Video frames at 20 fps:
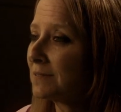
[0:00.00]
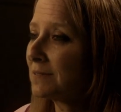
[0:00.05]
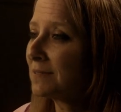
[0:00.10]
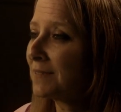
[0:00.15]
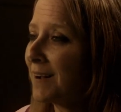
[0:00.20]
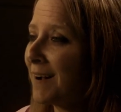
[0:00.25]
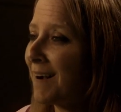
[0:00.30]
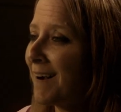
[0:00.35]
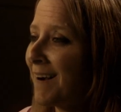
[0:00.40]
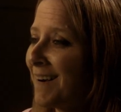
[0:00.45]

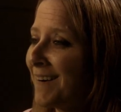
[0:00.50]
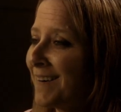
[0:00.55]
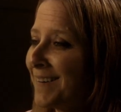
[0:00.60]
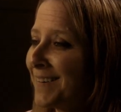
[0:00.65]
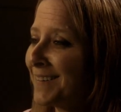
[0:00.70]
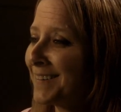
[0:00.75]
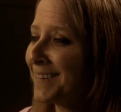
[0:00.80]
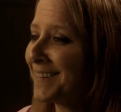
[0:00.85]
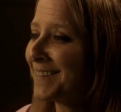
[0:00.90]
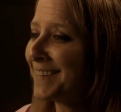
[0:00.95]

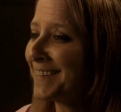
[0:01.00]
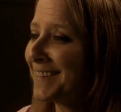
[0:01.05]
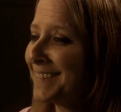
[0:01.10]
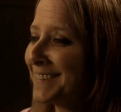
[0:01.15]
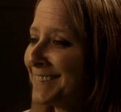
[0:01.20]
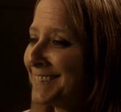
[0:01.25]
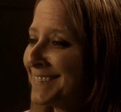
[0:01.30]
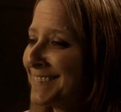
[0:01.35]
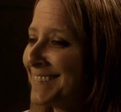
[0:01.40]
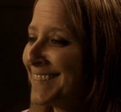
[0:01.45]
hung
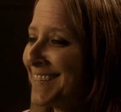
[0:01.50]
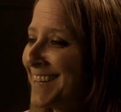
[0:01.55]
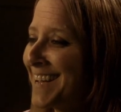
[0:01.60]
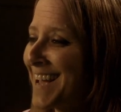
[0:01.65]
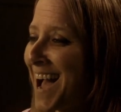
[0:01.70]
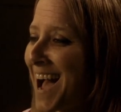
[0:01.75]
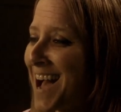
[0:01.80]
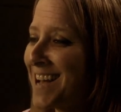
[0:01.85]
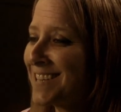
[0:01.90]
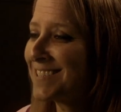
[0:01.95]
in
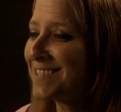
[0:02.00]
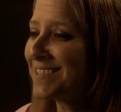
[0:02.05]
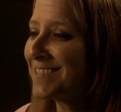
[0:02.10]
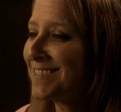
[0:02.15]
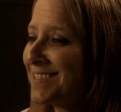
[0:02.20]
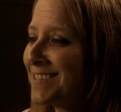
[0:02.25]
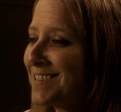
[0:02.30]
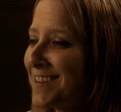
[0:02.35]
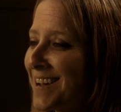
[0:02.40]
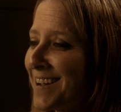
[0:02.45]

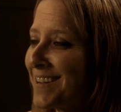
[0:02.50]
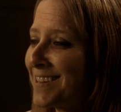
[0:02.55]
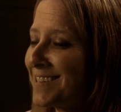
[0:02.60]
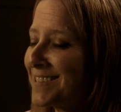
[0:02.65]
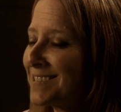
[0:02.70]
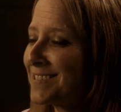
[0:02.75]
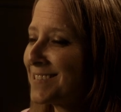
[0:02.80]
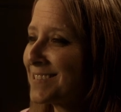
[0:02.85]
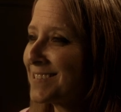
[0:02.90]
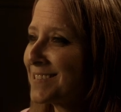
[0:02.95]
ghastly
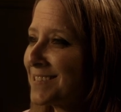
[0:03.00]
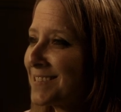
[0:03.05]
night